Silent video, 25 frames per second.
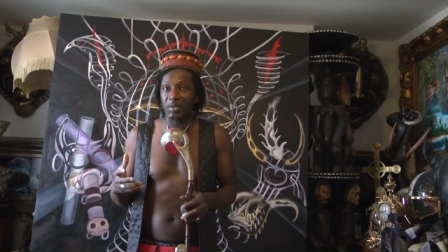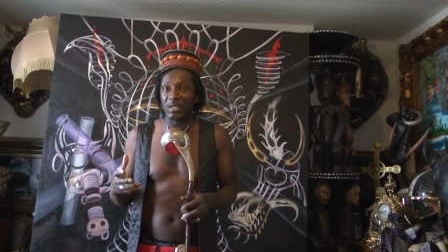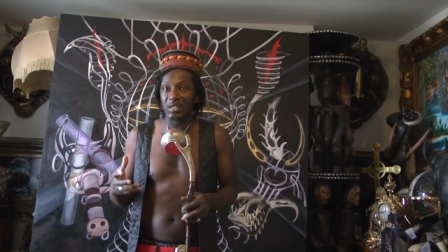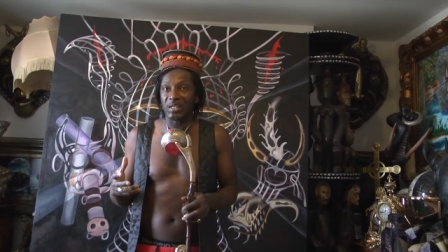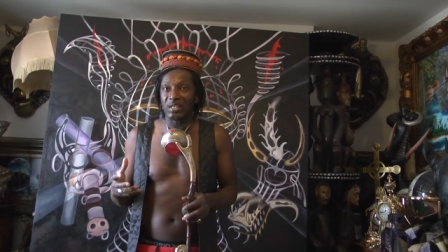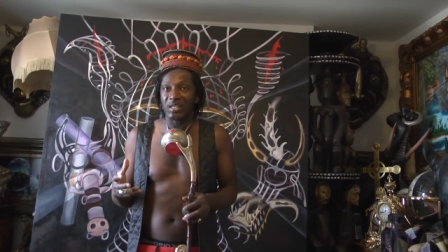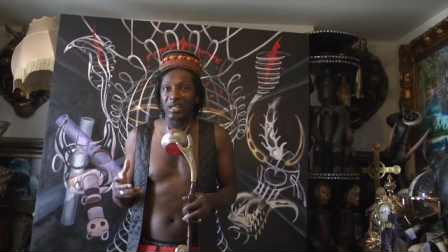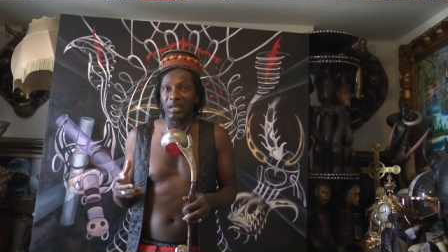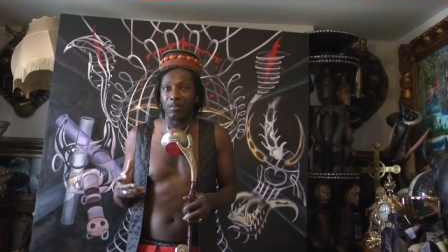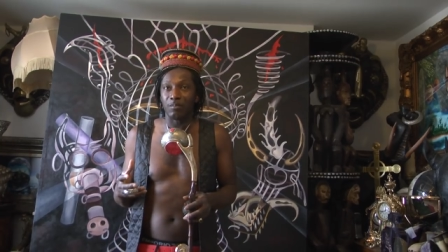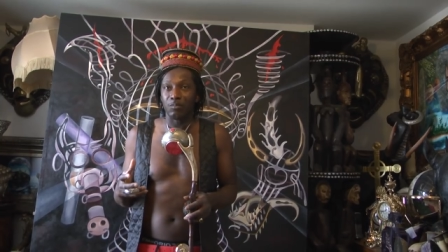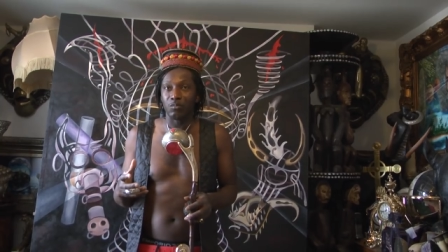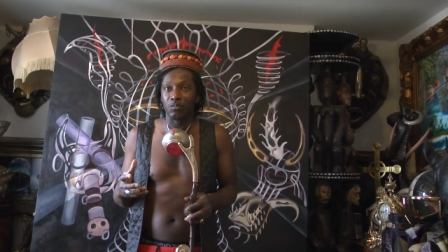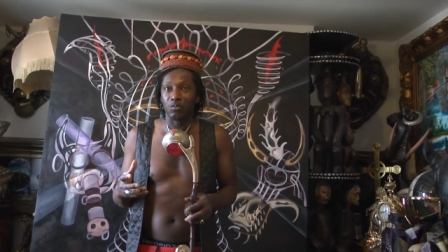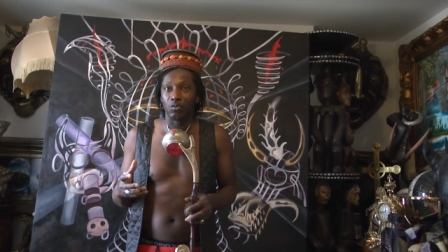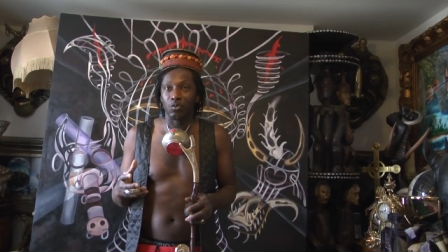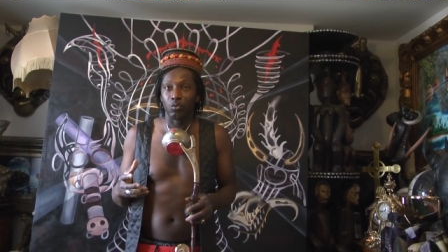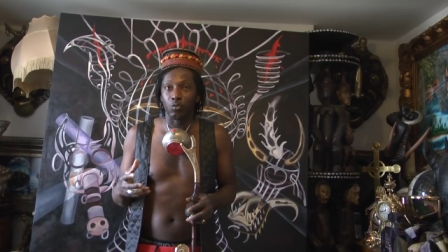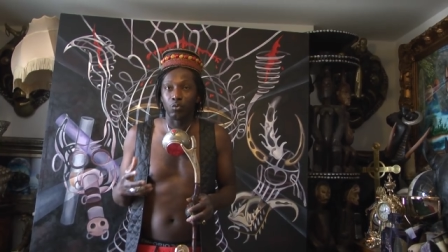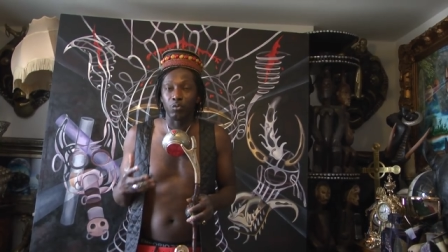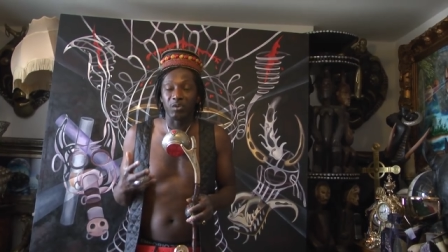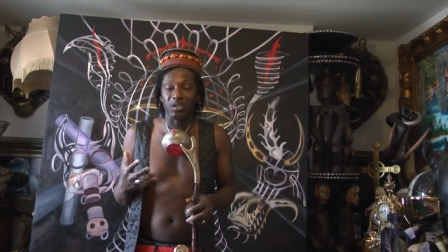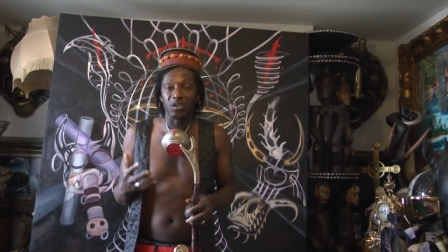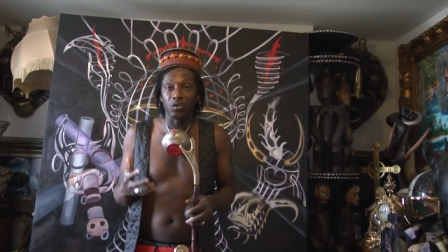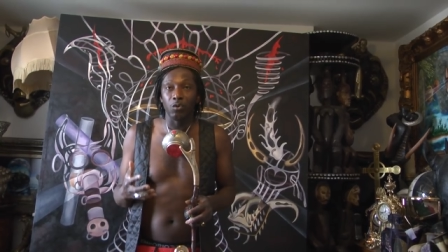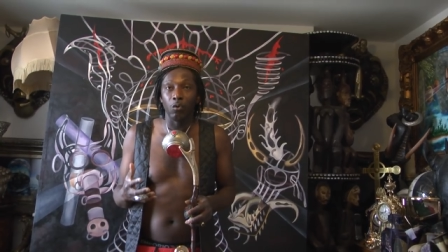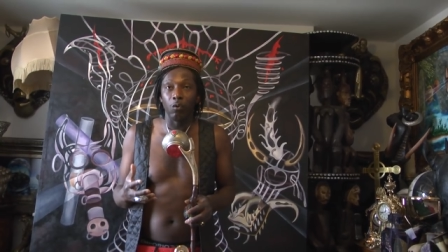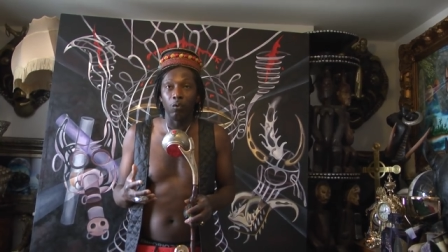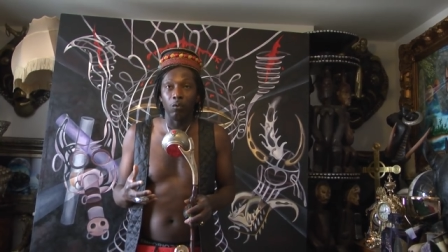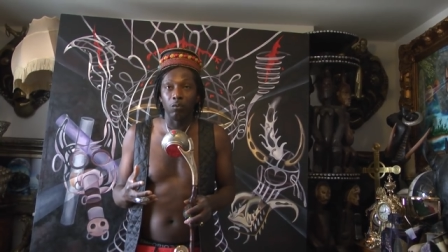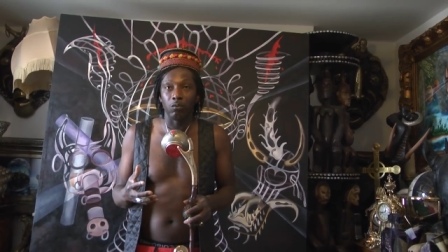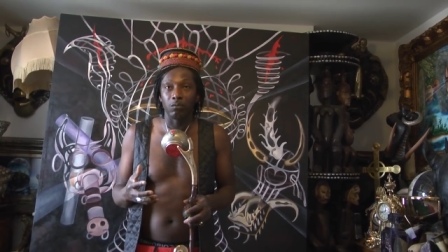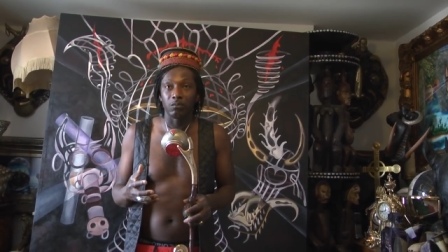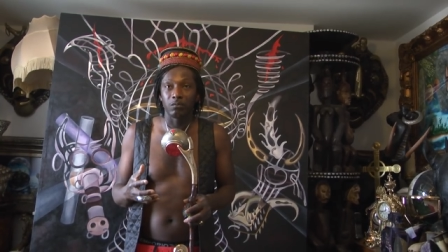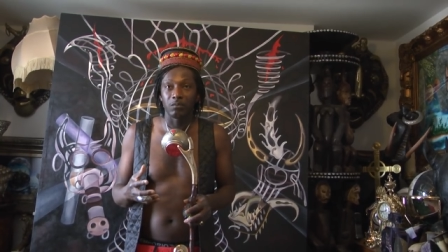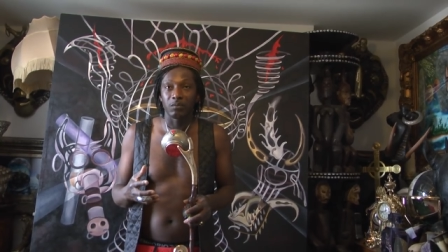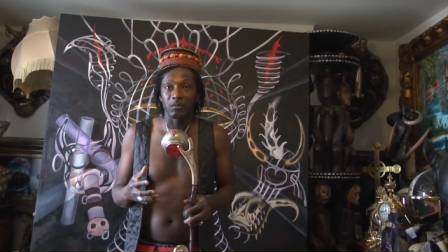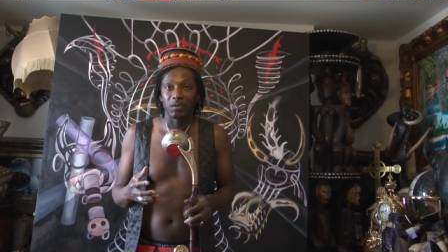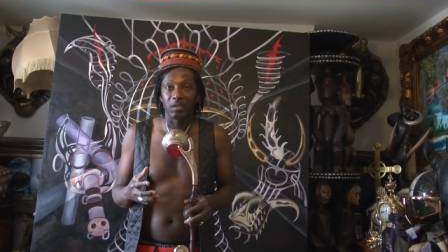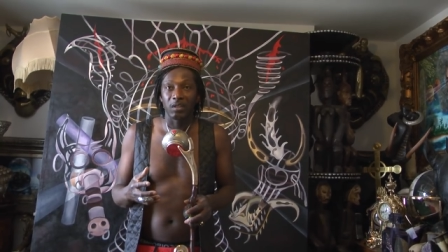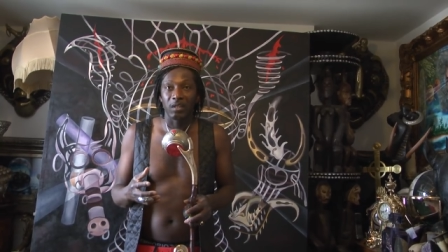many names we know,